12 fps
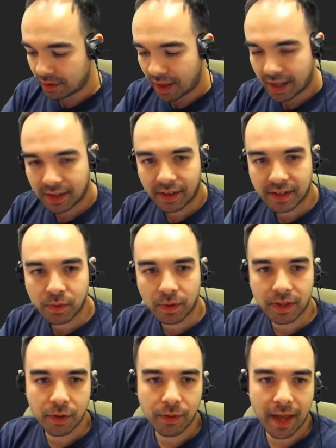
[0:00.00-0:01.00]
That's
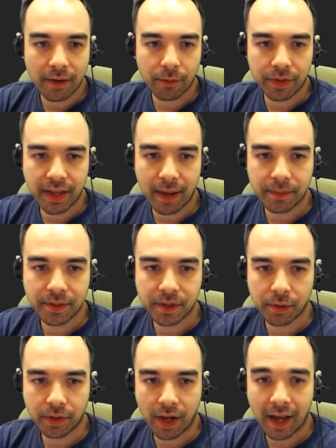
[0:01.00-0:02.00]
what you get with the
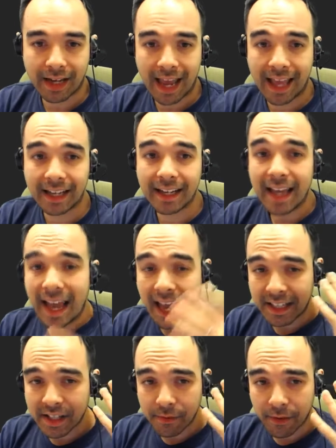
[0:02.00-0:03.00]
episode guide. And
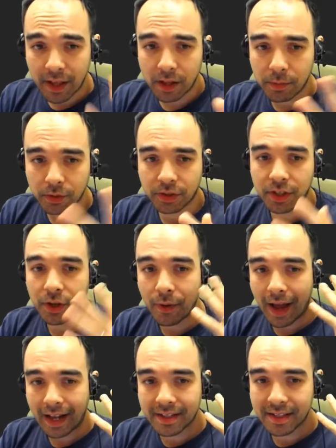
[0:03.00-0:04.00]
it's available to
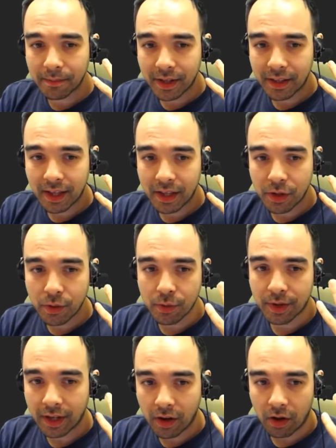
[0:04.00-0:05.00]
you and something that you
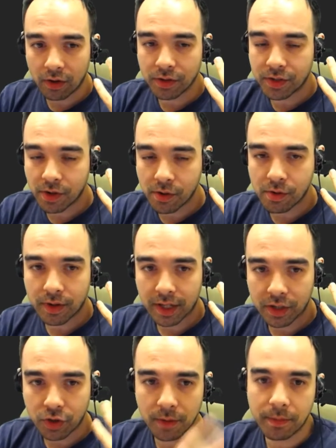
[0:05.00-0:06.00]
can also
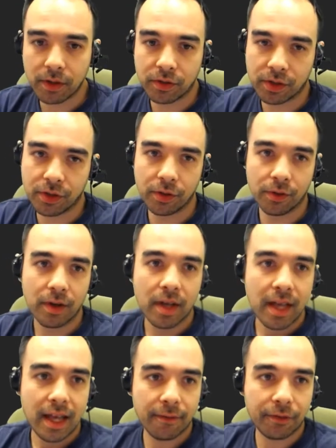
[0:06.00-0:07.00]
contribute to.
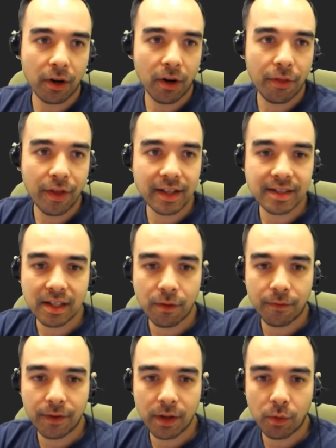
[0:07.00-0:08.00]
If there are things that
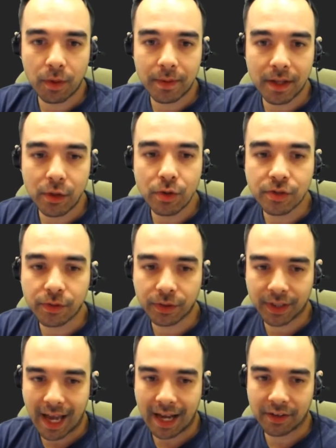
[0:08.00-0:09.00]
you feel would be useful
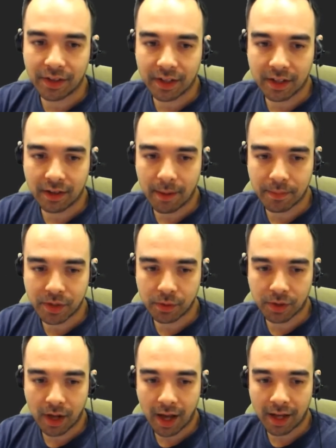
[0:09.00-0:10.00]
to add to the
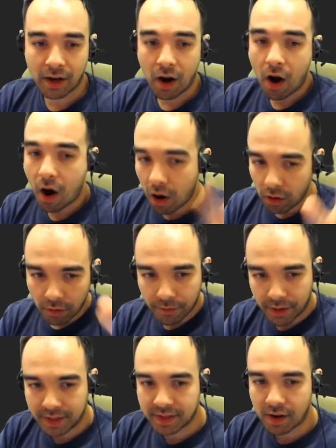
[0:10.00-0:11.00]
episode guide, all of
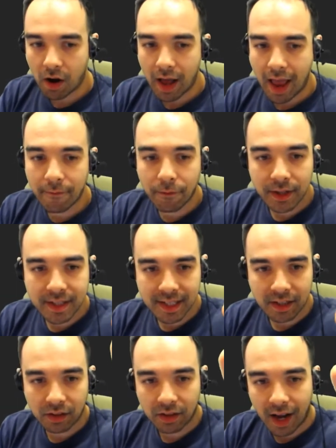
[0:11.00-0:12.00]
this, every
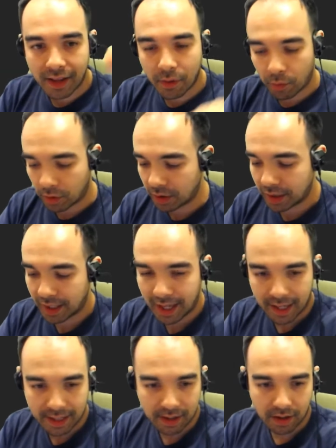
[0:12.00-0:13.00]
single line that we're looking
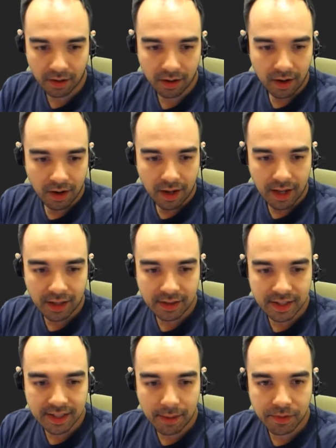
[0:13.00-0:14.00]
at here in
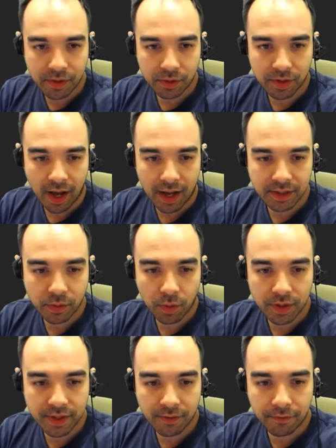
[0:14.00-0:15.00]
these episode guides
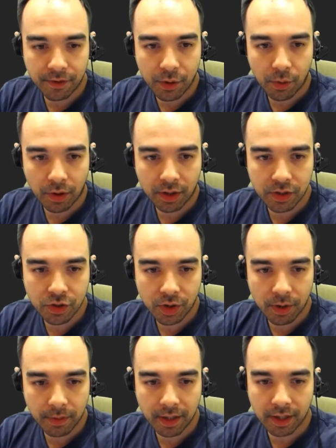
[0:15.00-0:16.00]
was viewer
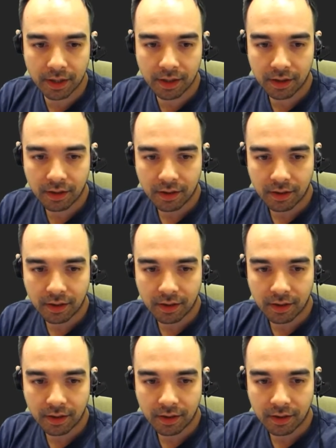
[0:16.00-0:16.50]
contributed.